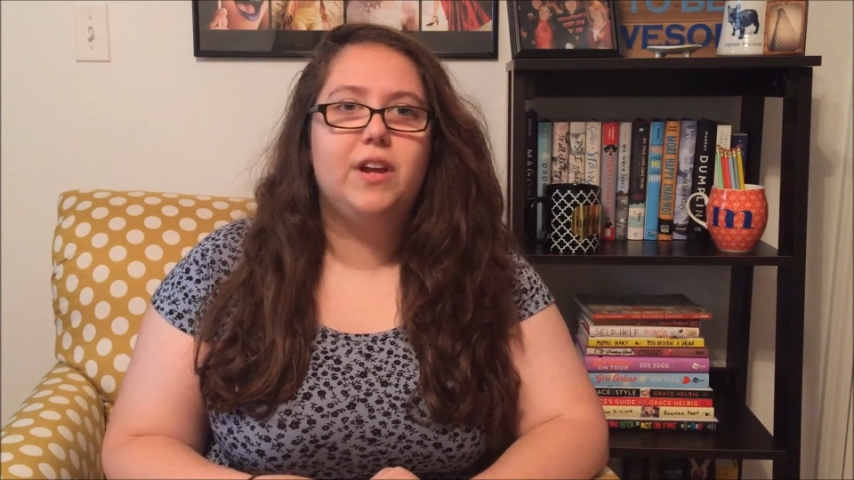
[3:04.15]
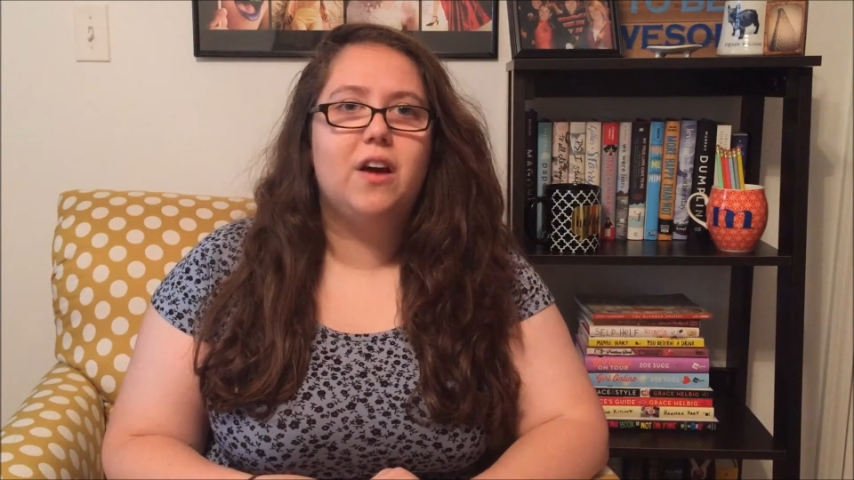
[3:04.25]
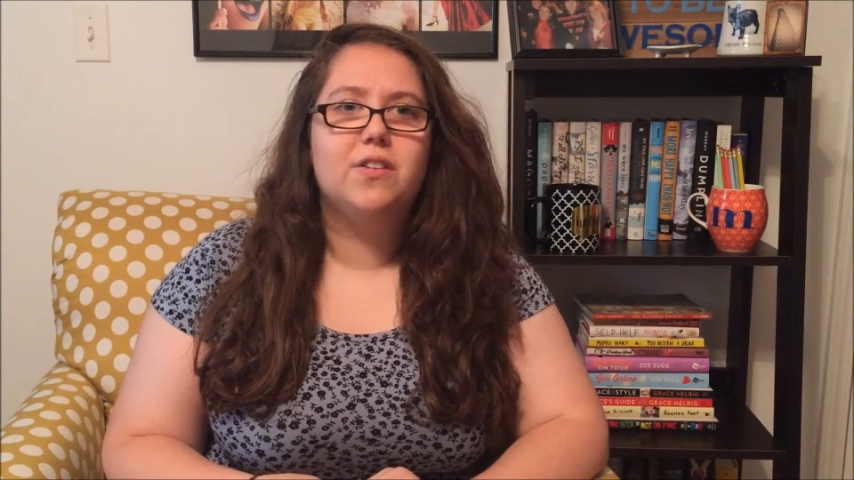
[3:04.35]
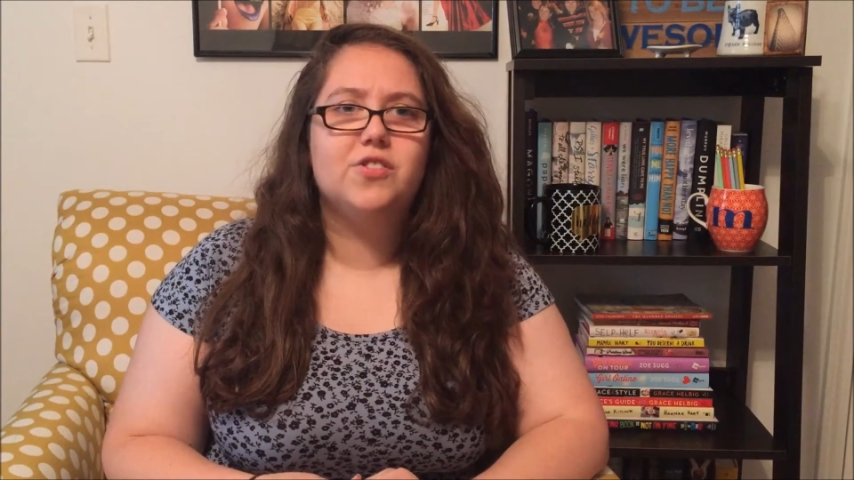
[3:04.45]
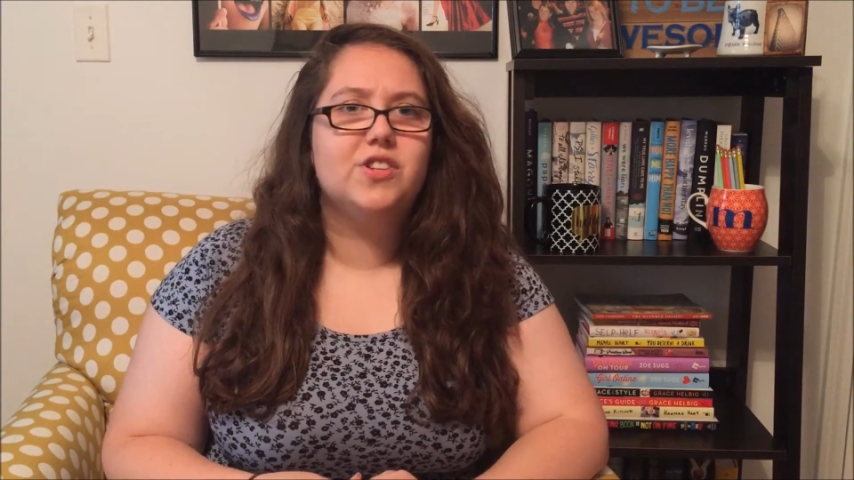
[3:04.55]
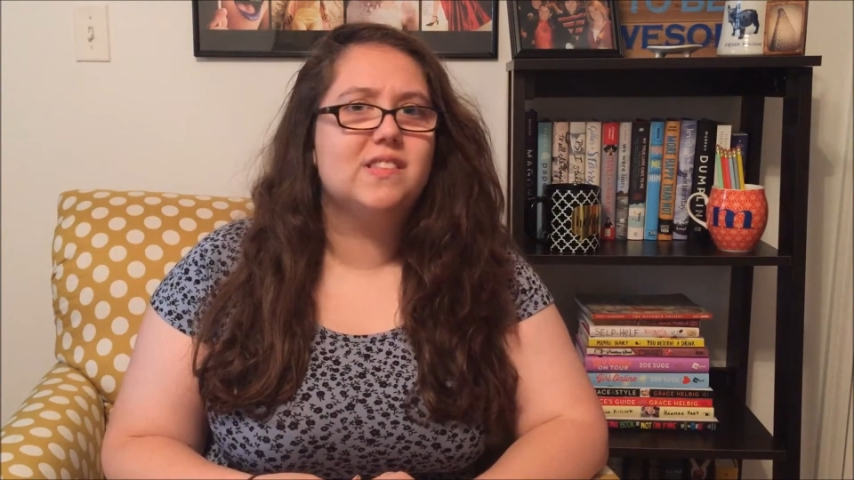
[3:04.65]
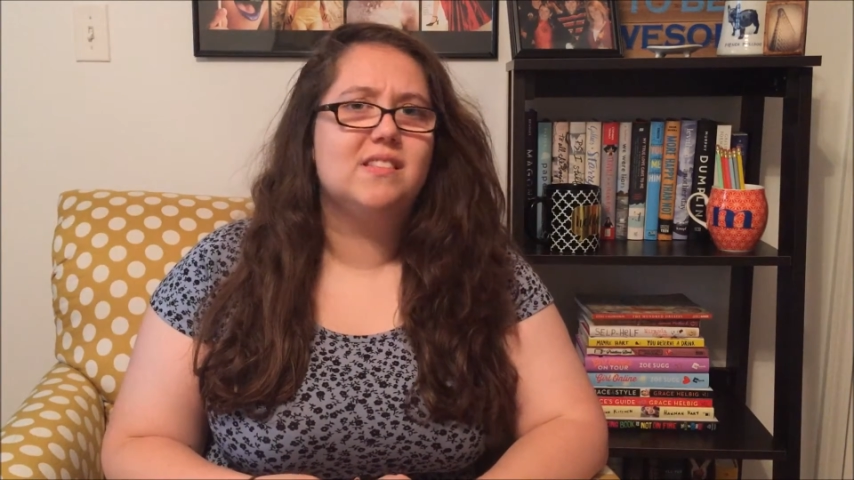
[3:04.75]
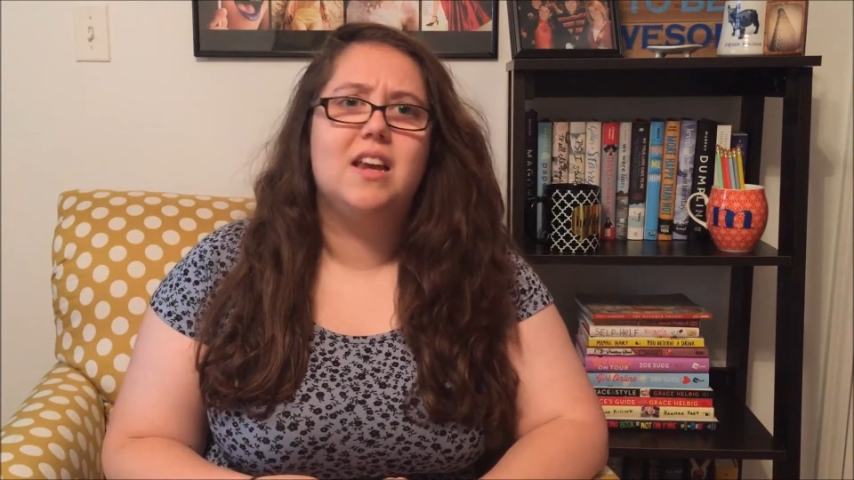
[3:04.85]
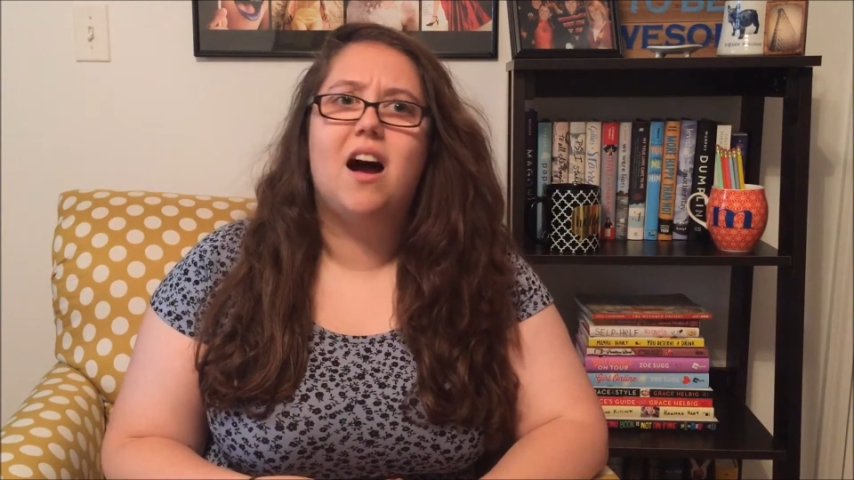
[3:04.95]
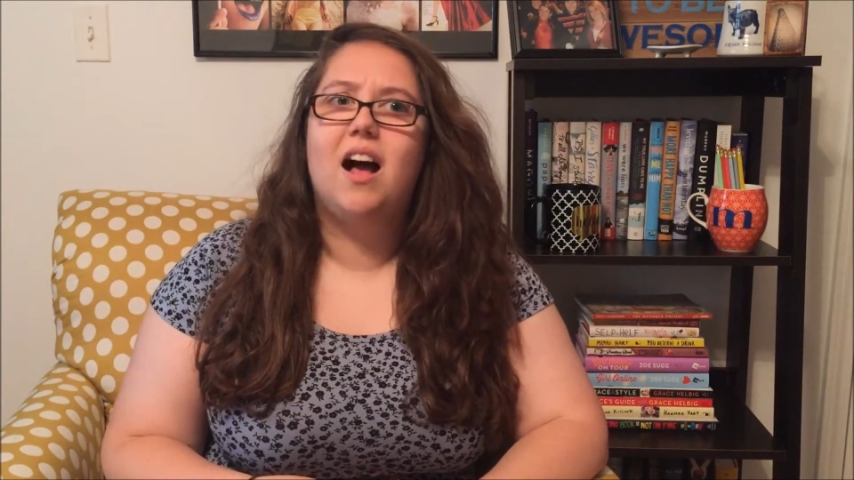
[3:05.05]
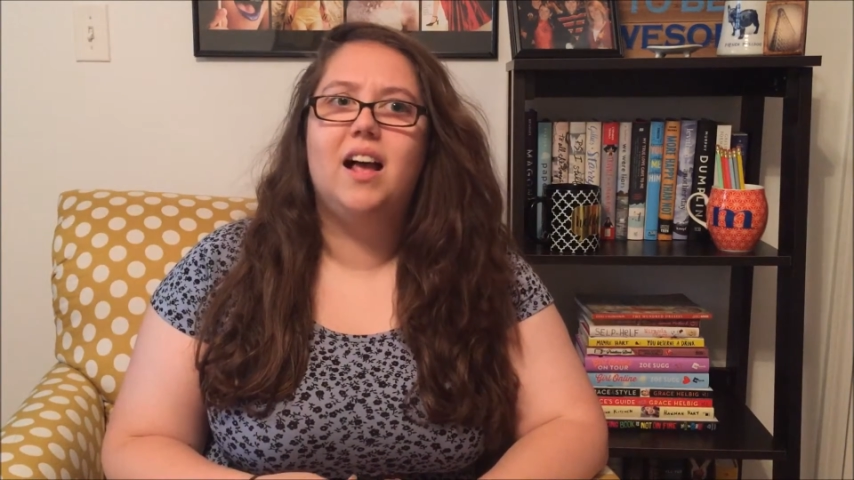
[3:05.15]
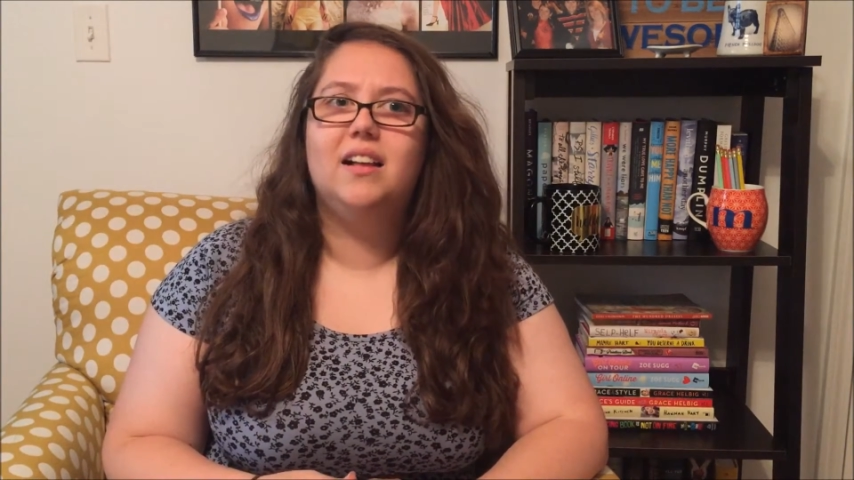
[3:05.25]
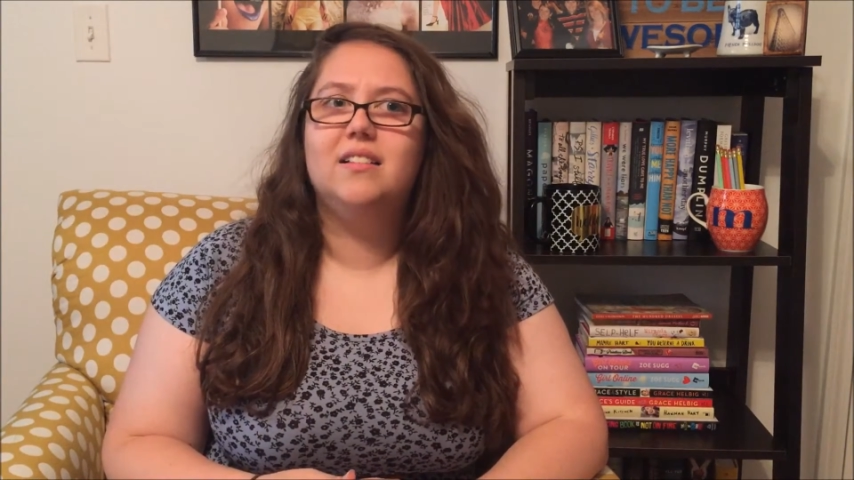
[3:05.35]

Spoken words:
down is just not